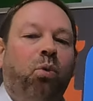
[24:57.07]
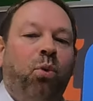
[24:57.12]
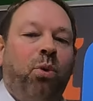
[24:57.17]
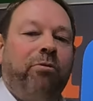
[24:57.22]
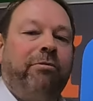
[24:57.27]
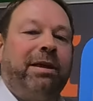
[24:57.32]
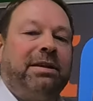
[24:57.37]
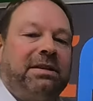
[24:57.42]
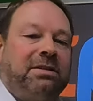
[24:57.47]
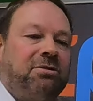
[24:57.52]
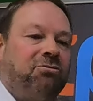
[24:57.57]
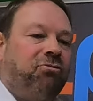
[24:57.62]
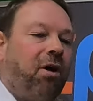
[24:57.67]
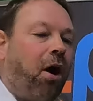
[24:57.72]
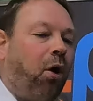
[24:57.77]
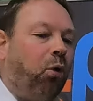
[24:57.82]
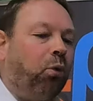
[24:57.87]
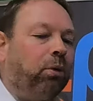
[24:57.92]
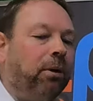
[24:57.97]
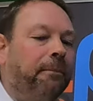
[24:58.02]
we're ready to
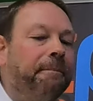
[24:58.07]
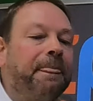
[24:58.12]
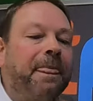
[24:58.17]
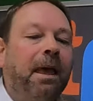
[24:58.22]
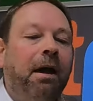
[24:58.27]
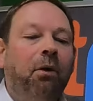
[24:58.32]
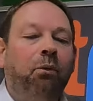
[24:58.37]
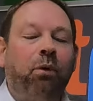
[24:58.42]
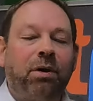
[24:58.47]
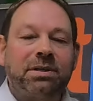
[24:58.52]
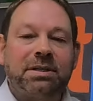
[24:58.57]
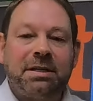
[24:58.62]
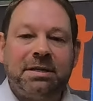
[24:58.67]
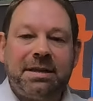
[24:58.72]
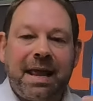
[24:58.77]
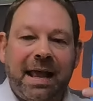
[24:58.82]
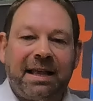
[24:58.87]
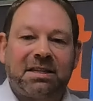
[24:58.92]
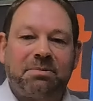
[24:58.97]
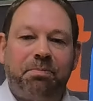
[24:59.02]
roll. What's the
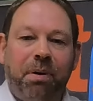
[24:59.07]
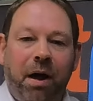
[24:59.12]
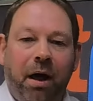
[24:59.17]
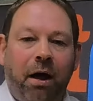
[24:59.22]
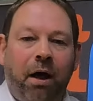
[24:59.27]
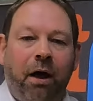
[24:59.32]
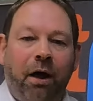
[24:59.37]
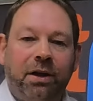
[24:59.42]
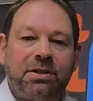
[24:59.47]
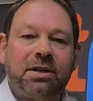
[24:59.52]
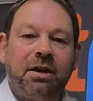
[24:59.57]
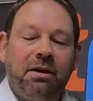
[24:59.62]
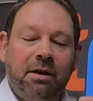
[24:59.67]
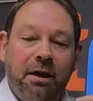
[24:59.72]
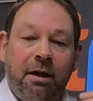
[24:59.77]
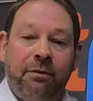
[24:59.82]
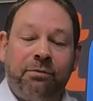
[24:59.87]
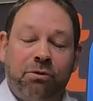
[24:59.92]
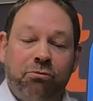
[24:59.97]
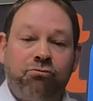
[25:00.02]
next part
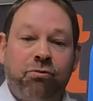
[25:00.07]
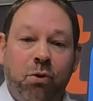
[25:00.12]
of the